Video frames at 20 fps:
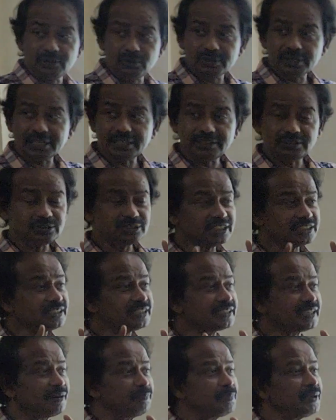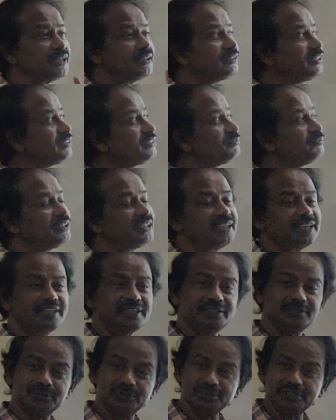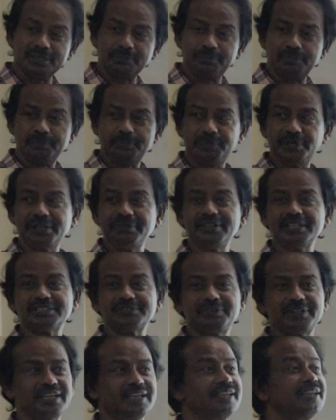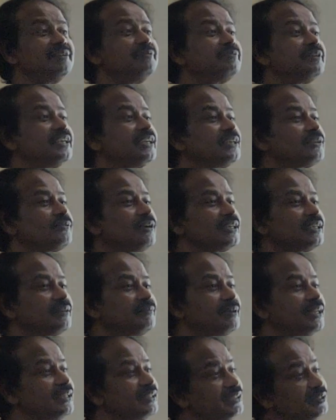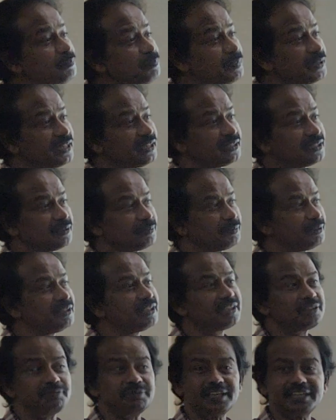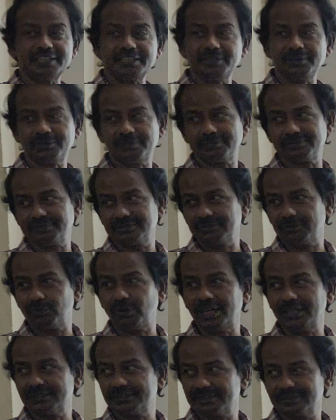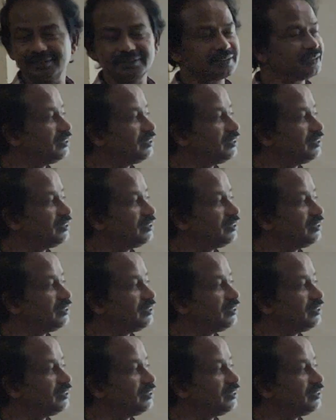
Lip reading: And look at, you just compare this figure into the previous figure, infinite quantum well, impenetrable reflecting walls.